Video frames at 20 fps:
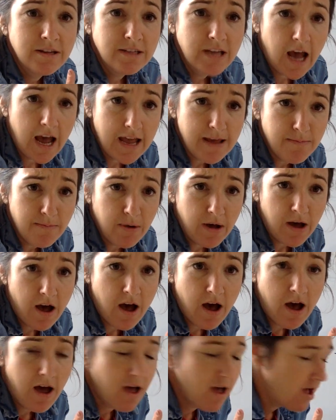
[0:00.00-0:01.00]
type
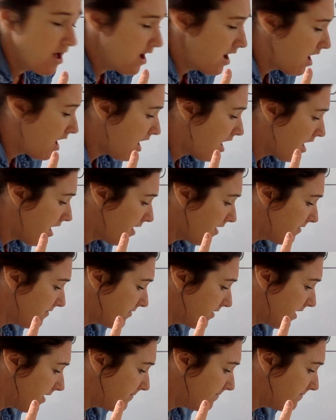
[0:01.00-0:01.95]
of,